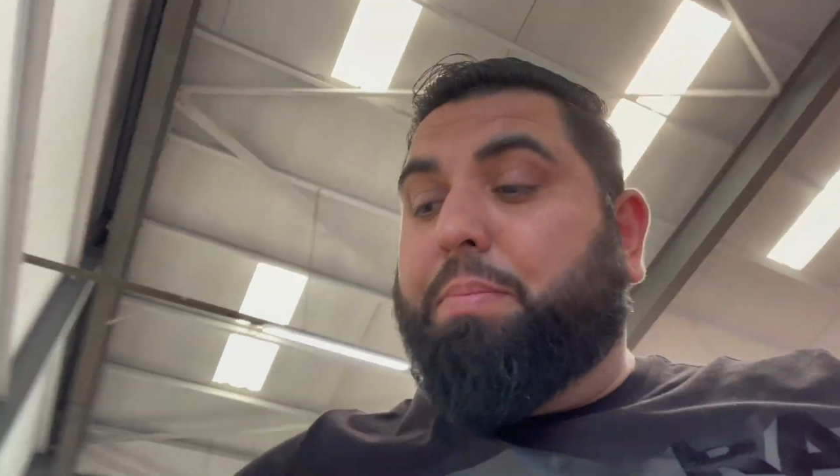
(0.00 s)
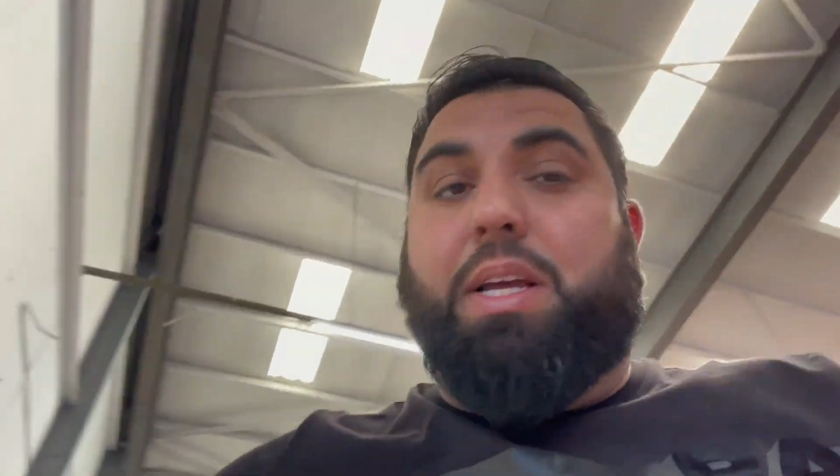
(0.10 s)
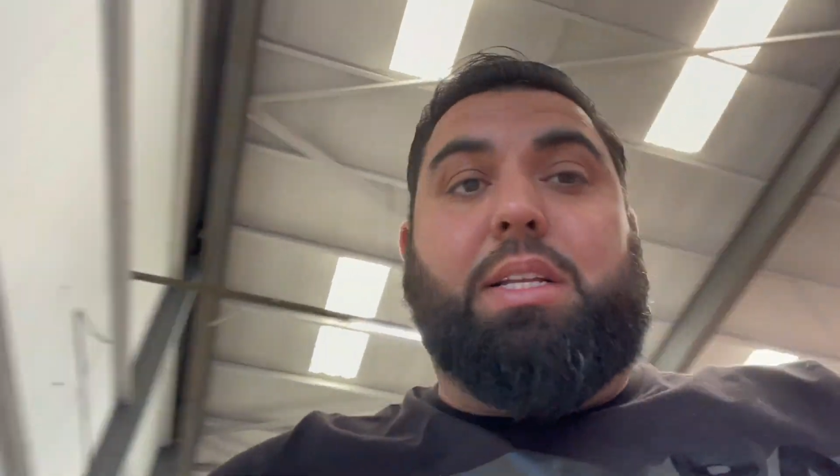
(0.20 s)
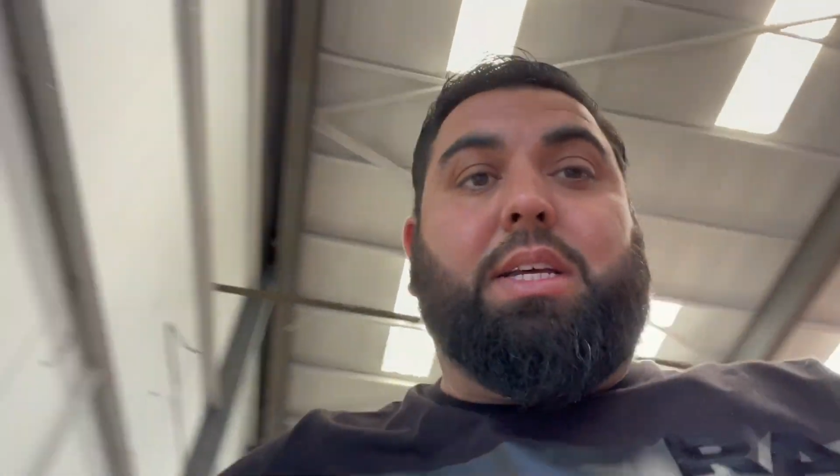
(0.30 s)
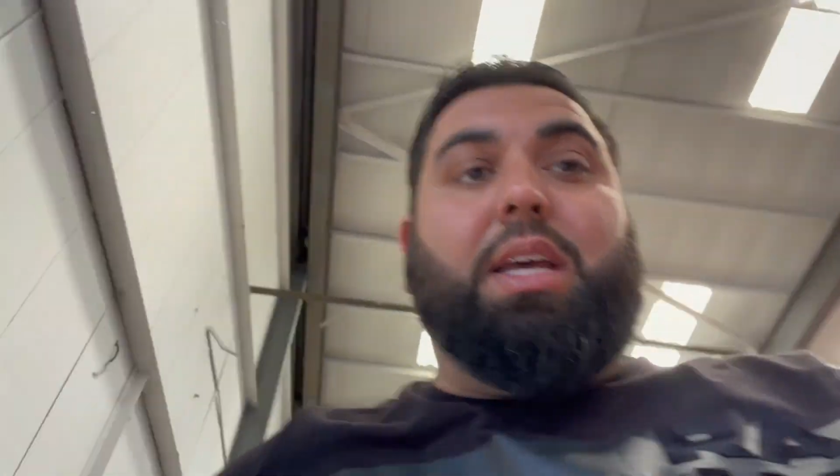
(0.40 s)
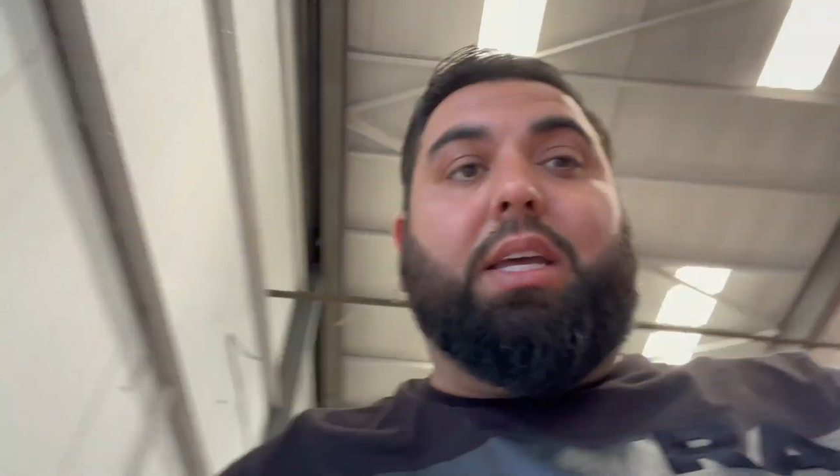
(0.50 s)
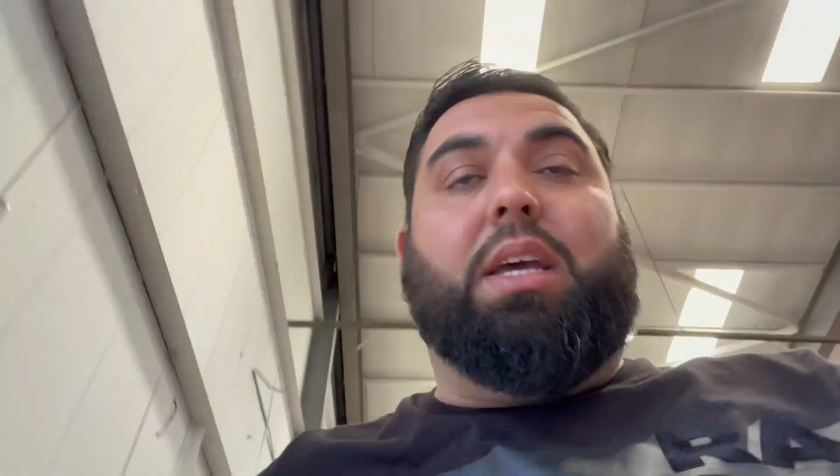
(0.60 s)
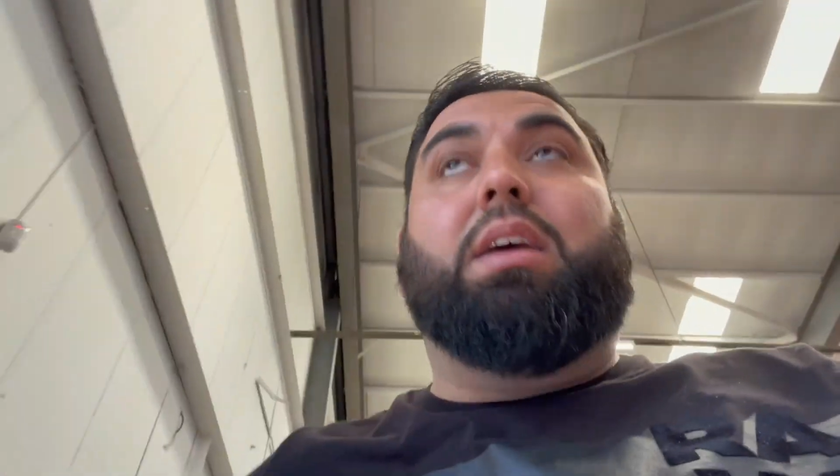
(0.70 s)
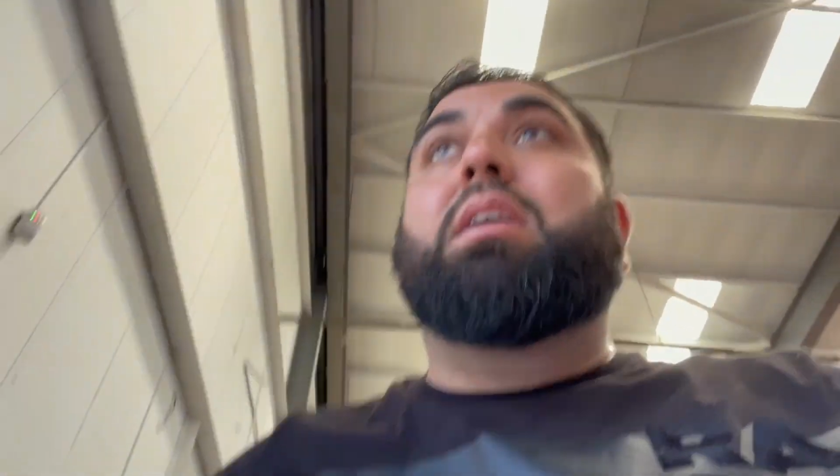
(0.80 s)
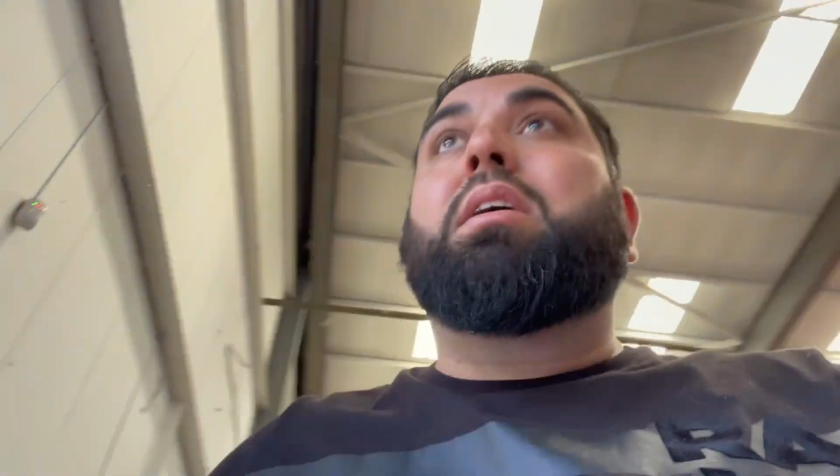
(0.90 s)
it, take it.